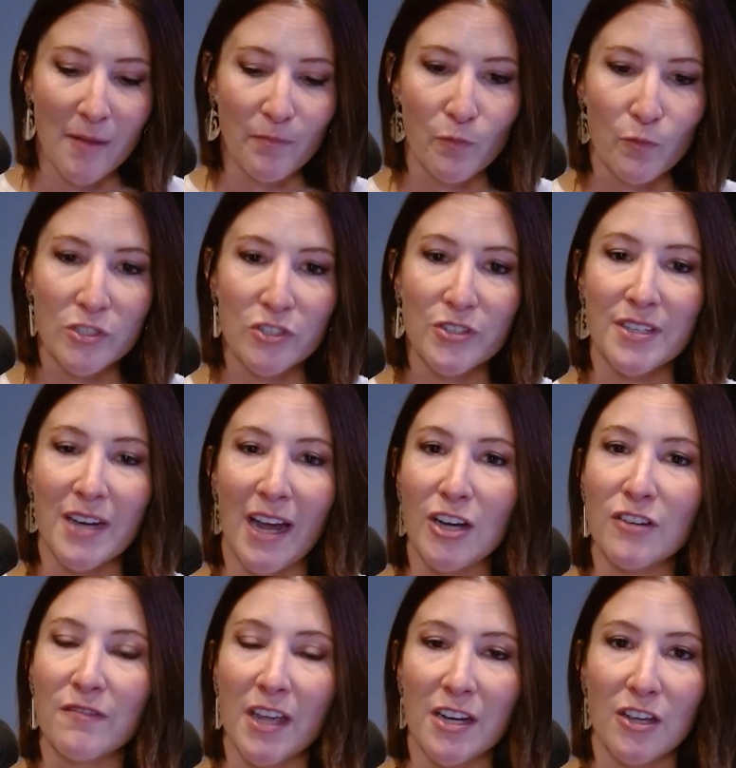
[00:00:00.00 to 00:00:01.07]
which is an
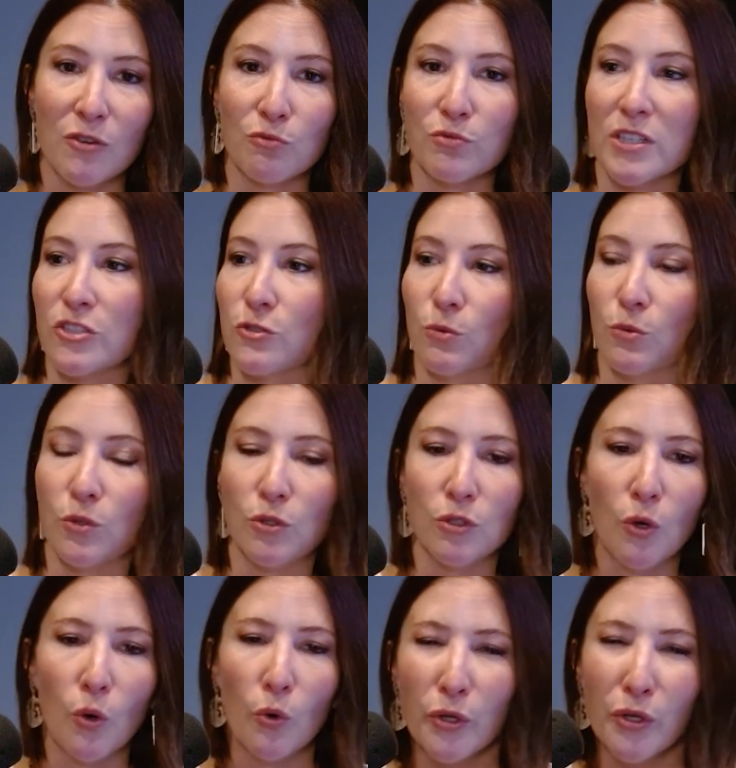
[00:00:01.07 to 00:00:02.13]
Ayurvedic
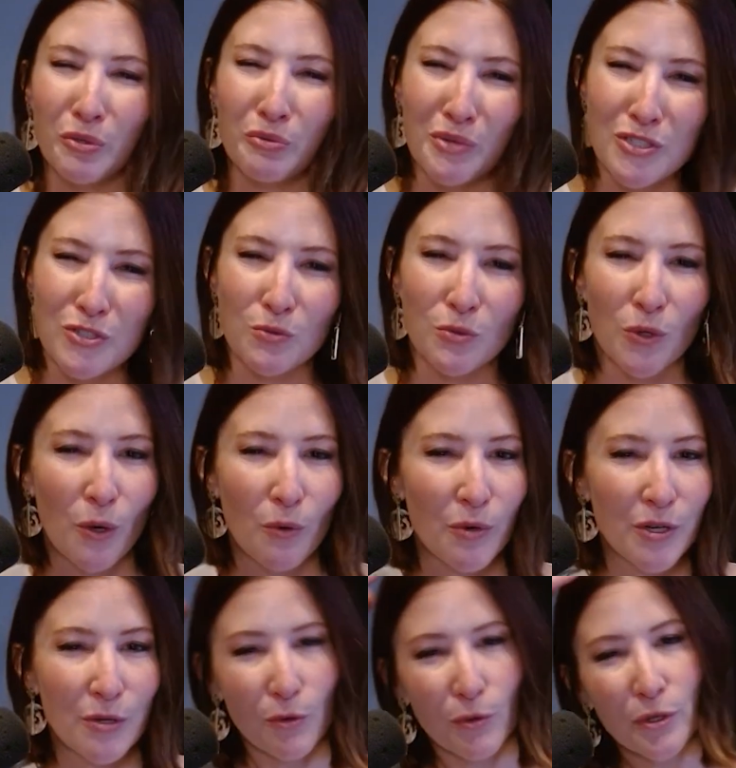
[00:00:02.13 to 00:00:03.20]
ritual, oil ritual, where
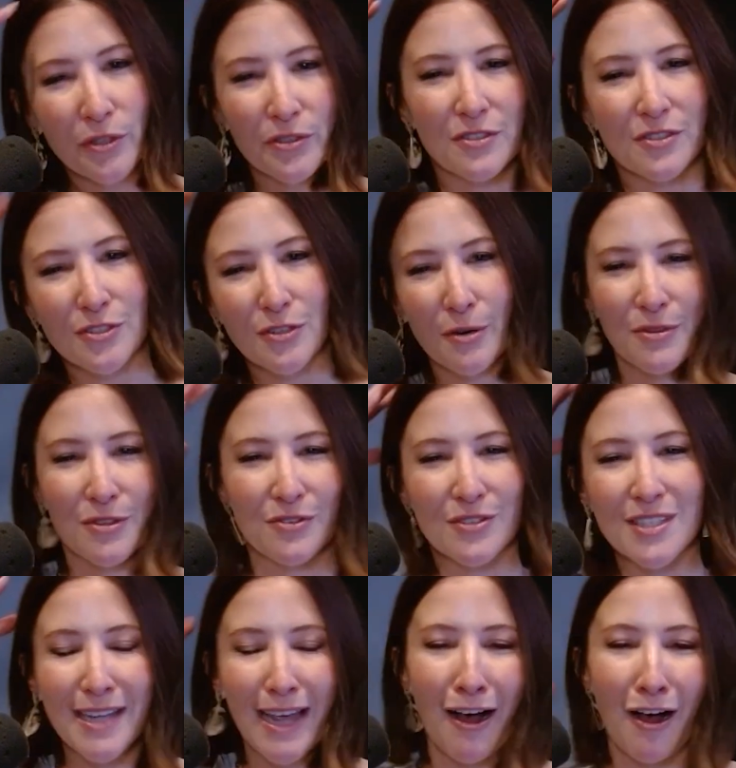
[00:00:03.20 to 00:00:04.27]
you start with your
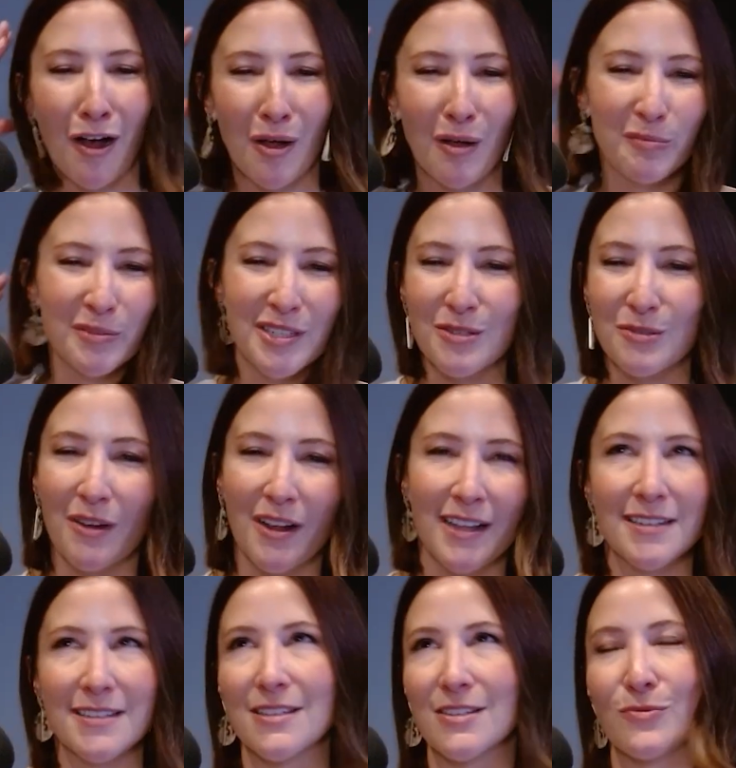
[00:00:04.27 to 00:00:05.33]
scalp and you do all,
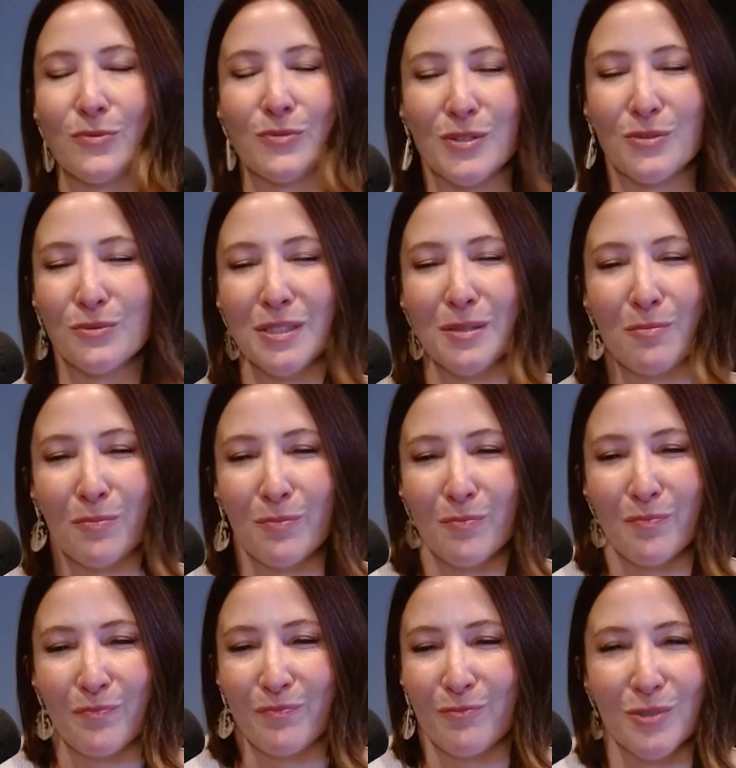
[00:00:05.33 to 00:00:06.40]
and it's really,
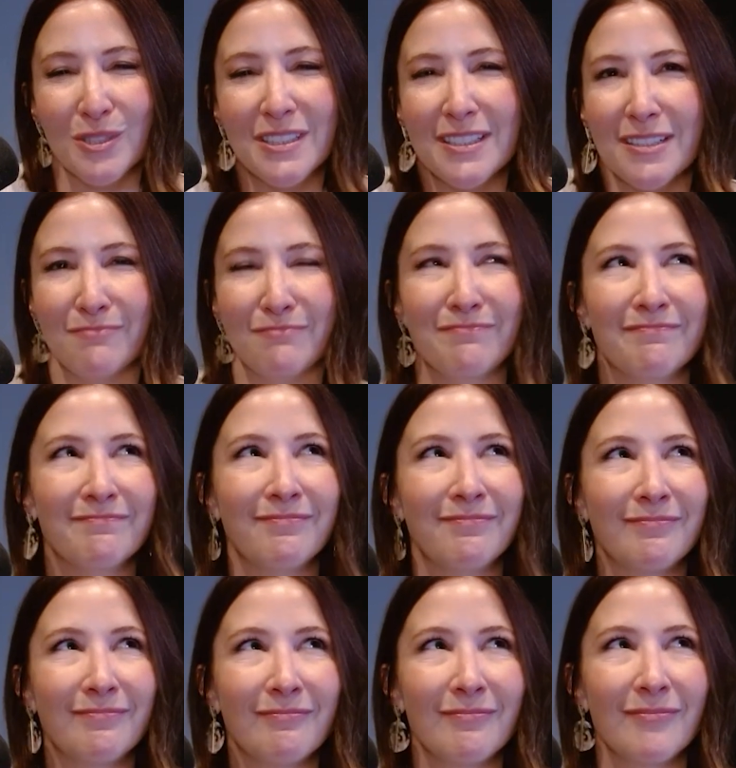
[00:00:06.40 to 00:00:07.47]
really
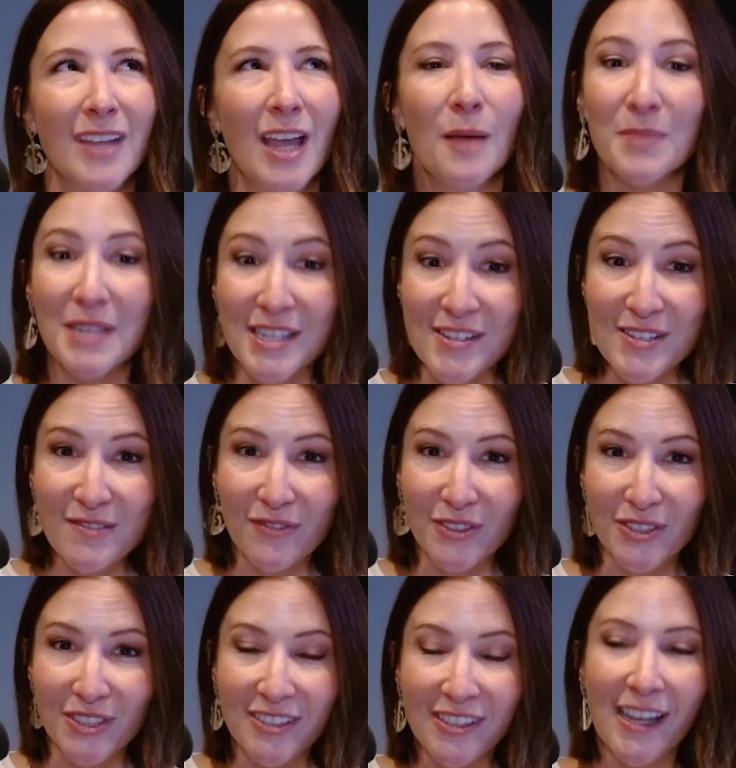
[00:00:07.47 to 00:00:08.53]

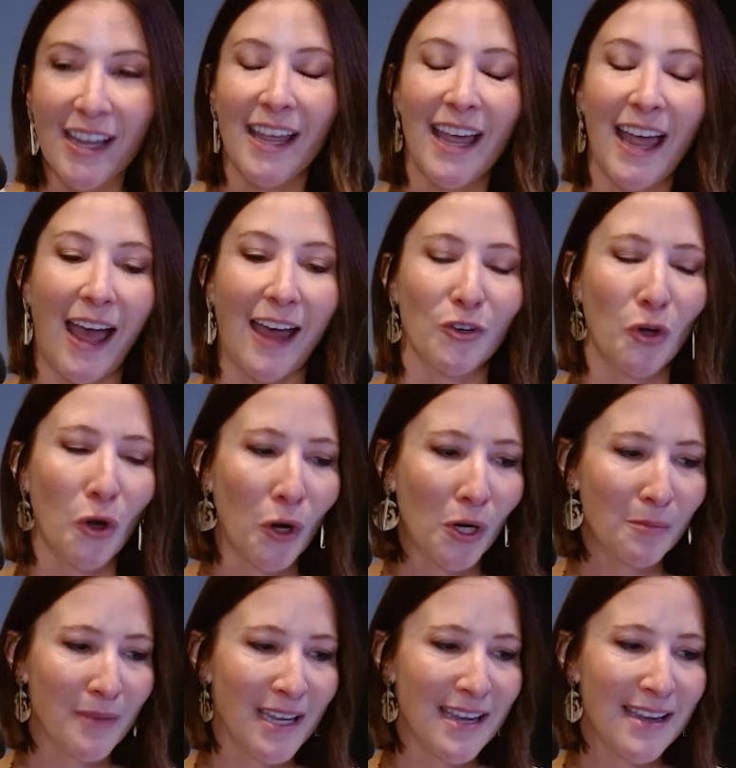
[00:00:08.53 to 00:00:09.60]
peaceful and
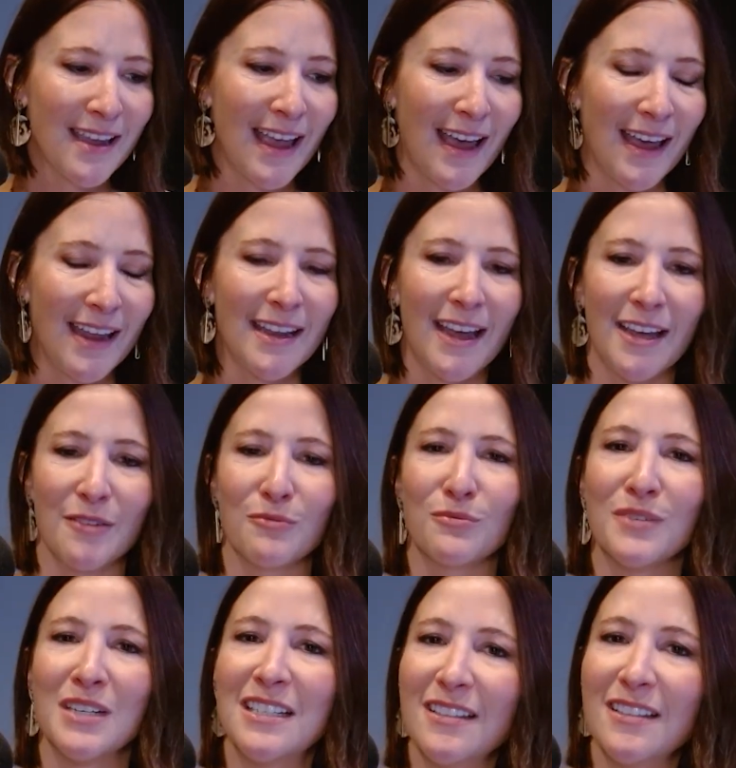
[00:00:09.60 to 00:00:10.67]
calming, and I
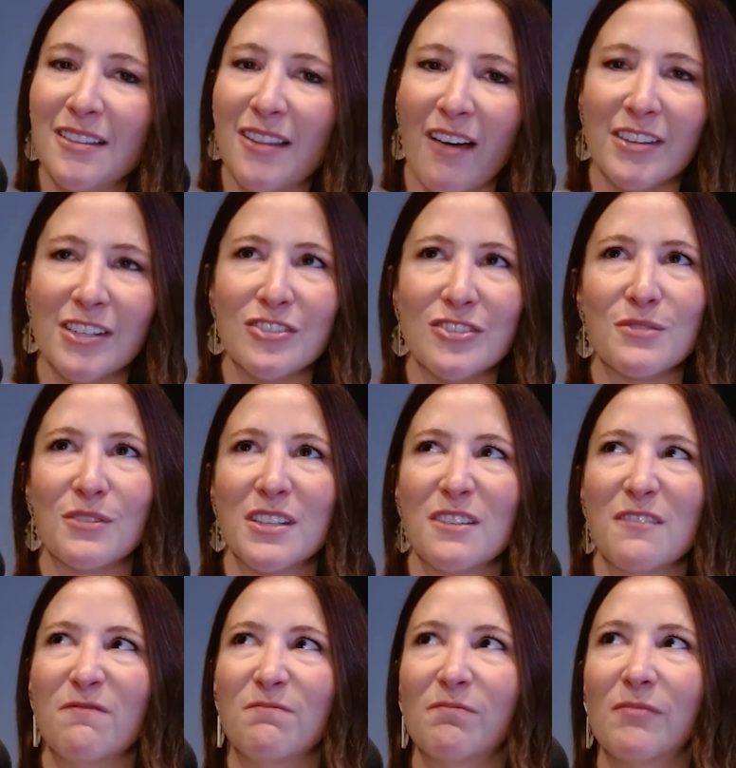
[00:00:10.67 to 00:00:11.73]
really love it, and just like
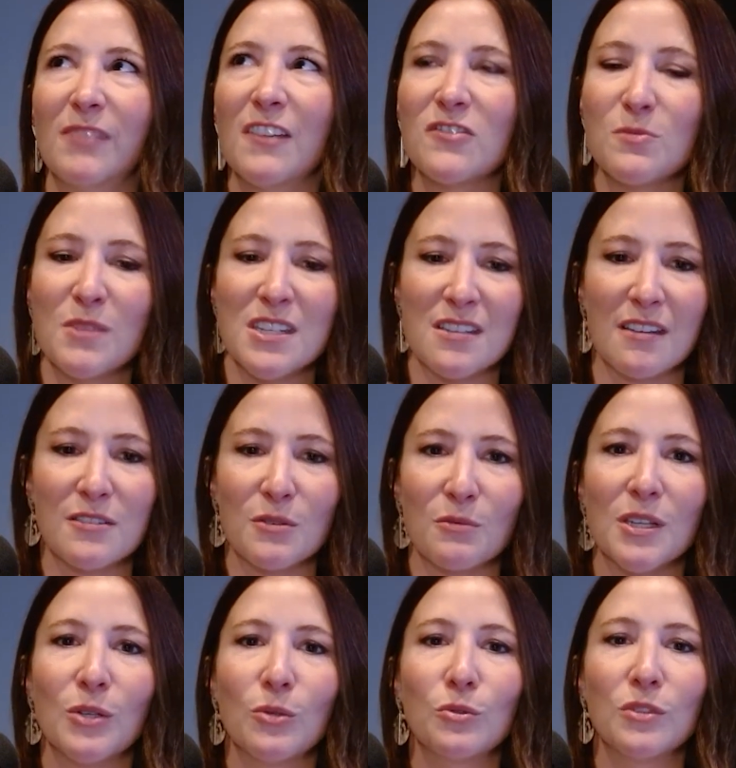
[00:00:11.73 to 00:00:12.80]
gives me a sense of
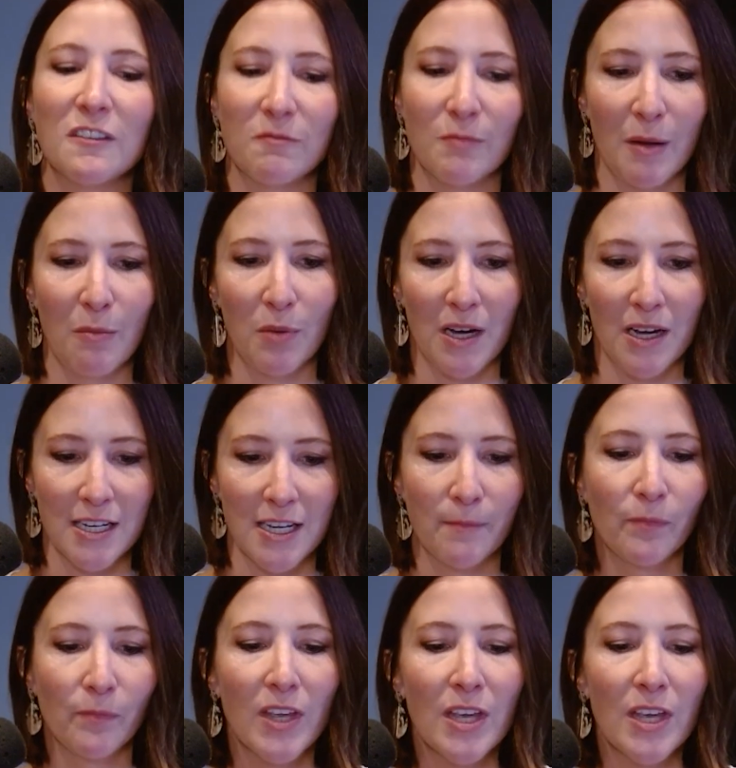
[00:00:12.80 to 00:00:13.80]
renewal of my body.